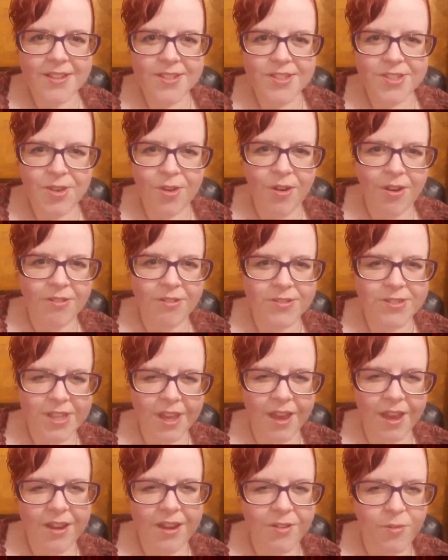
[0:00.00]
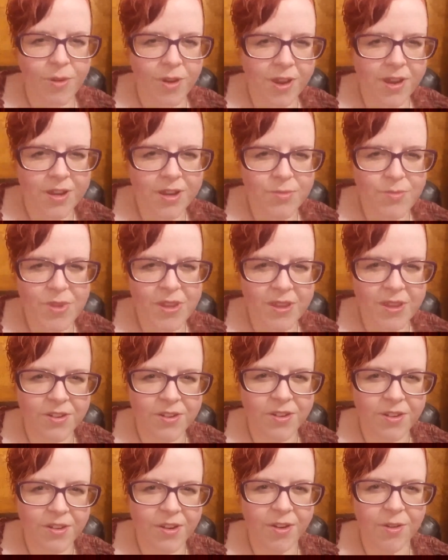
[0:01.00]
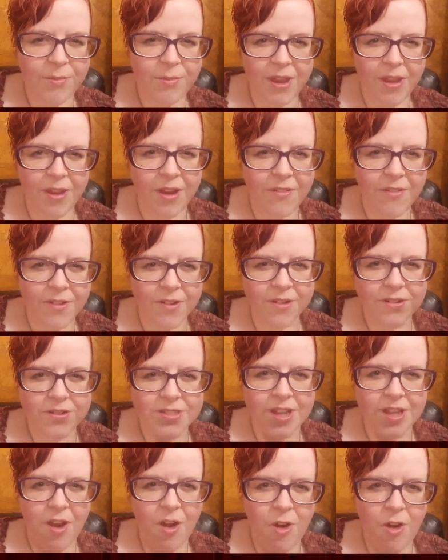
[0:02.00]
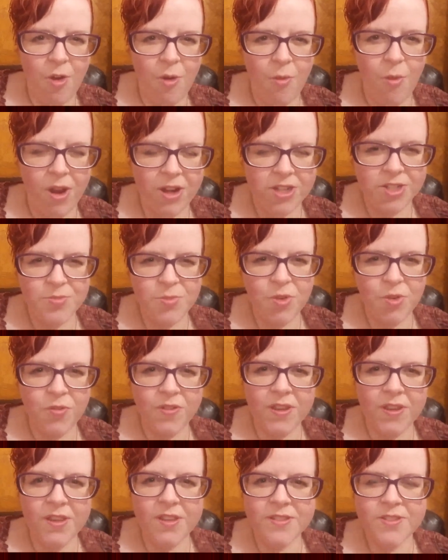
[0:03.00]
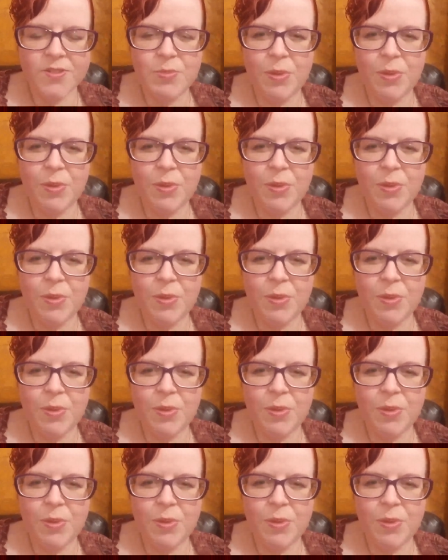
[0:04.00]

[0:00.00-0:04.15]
so I was kind of wanting to be under my covers at home watching movies,